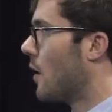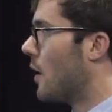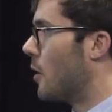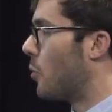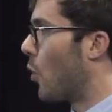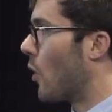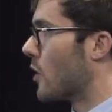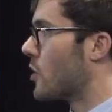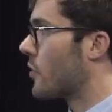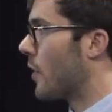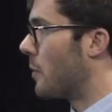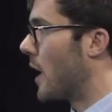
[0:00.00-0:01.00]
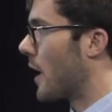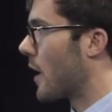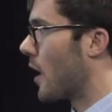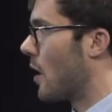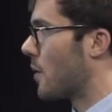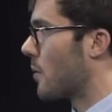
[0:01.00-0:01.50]
importance from an
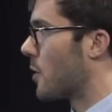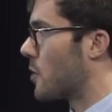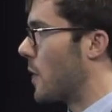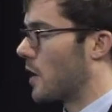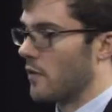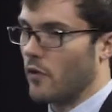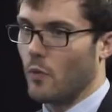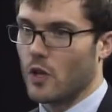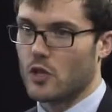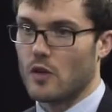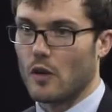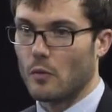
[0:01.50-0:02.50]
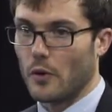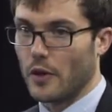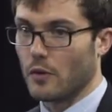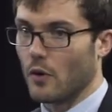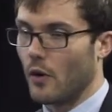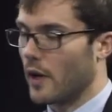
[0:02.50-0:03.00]
economic perspective, the ones that are
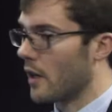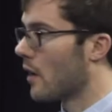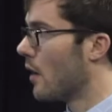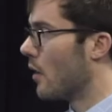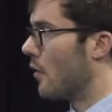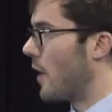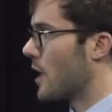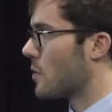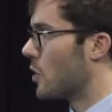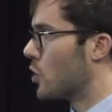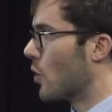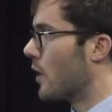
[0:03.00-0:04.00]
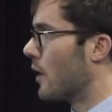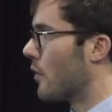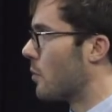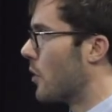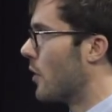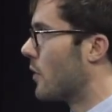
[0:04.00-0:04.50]
really growing the vast majority of
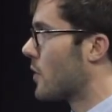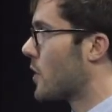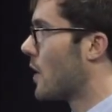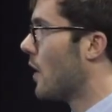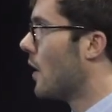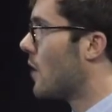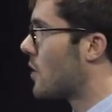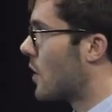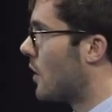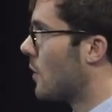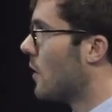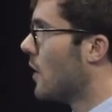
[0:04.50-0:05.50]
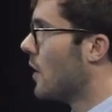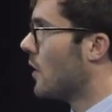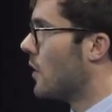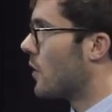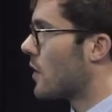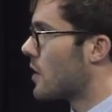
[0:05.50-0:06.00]
the produce. So
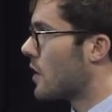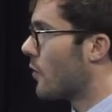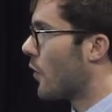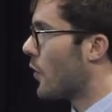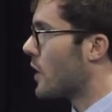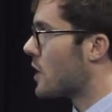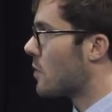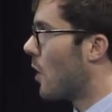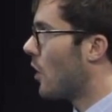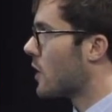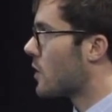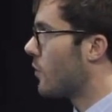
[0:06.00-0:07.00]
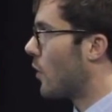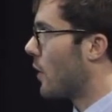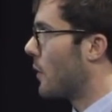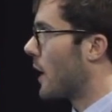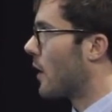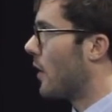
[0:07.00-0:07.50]
you can see for these smallest
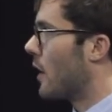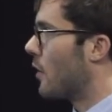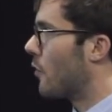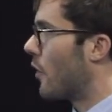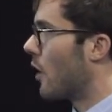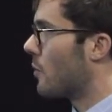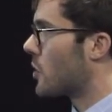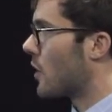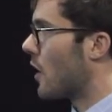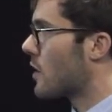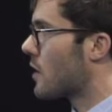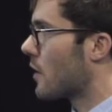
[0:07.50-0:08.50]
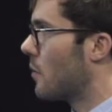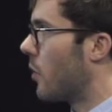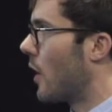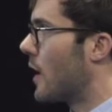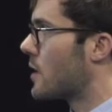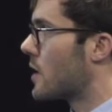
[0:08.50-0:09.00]
fully regulated farms, the cost of
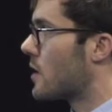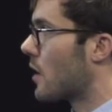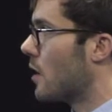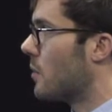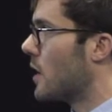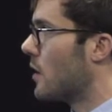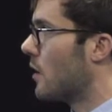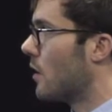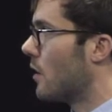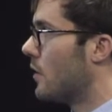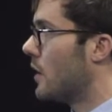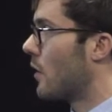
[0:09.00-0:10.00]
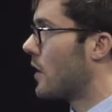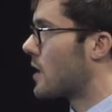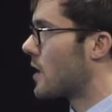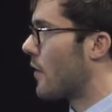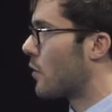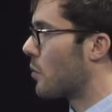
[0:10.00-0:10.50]
compliance is going to be nearly
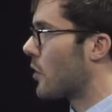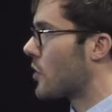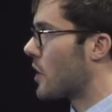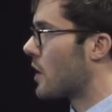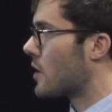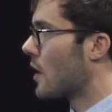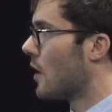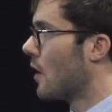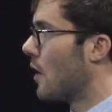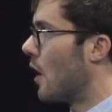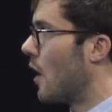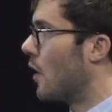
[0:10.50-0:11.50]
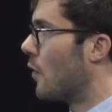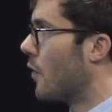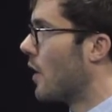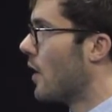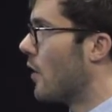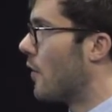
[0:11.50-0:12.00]
7% of
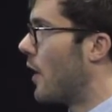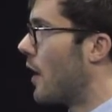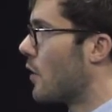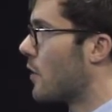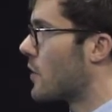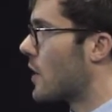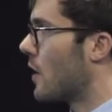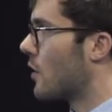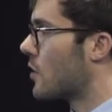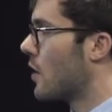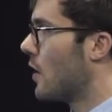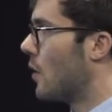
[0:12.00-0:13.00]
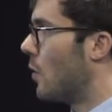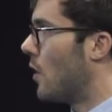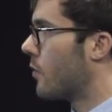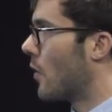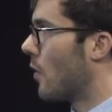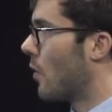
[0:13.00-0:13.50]
the value of sales, while
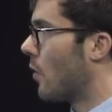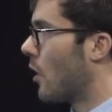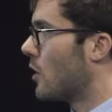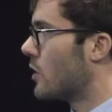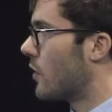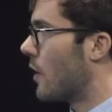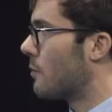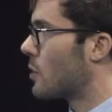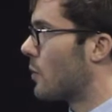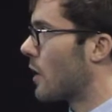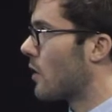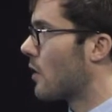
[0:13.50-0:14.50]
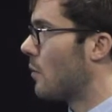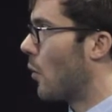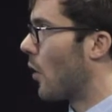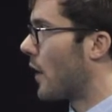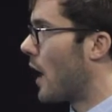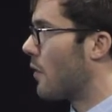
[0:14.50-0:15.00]
for large farms with
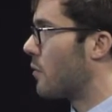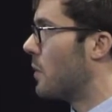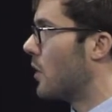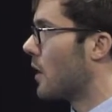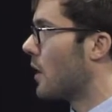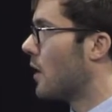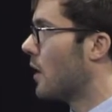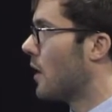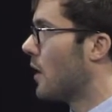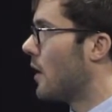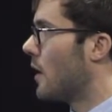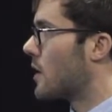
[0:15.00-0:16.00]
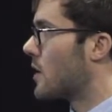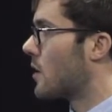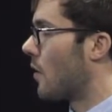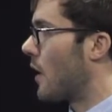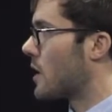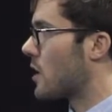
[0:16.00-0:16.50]
more than 500,000, it's
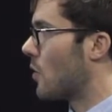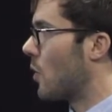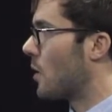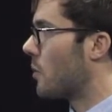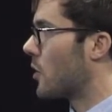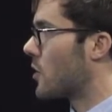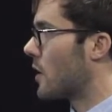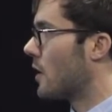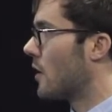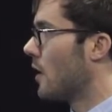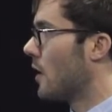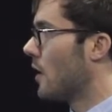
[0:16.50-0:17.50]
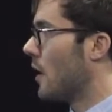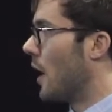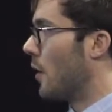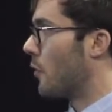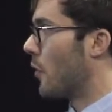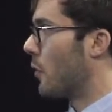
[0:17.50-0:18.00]
less than 1%,
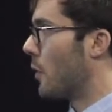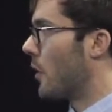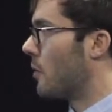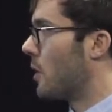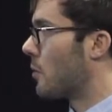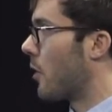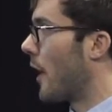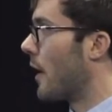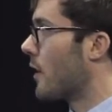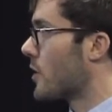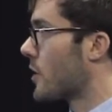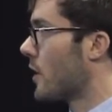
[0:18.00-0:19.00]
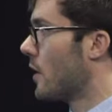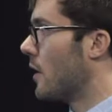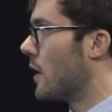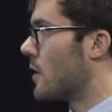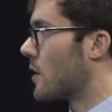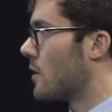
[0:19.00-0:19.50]
and for the really big players,
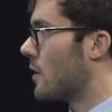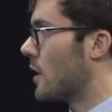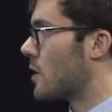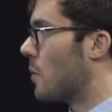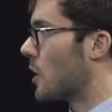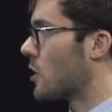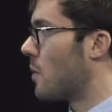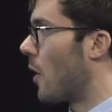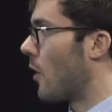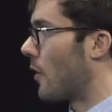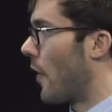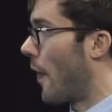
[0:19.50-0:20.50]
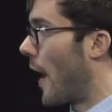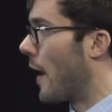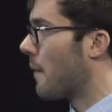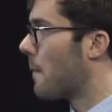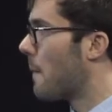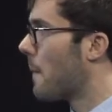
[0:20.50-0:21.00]
it's much smaller than
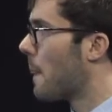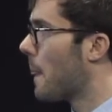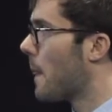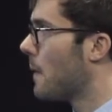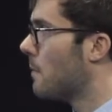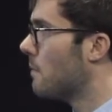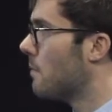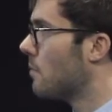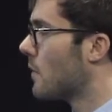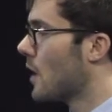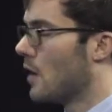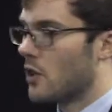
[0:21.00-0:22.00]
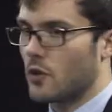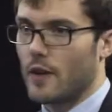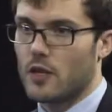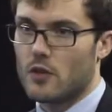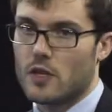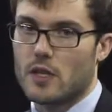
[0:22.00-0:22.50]
that. So I
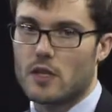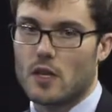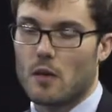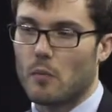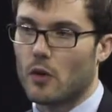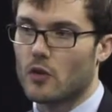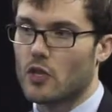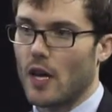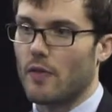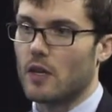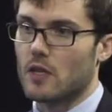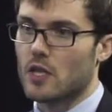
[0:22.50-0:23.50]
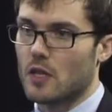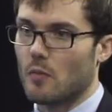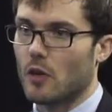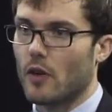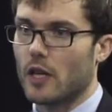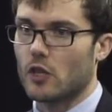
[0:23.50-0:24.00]
use these numbers and then
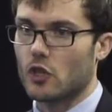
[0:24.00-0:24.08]
simulate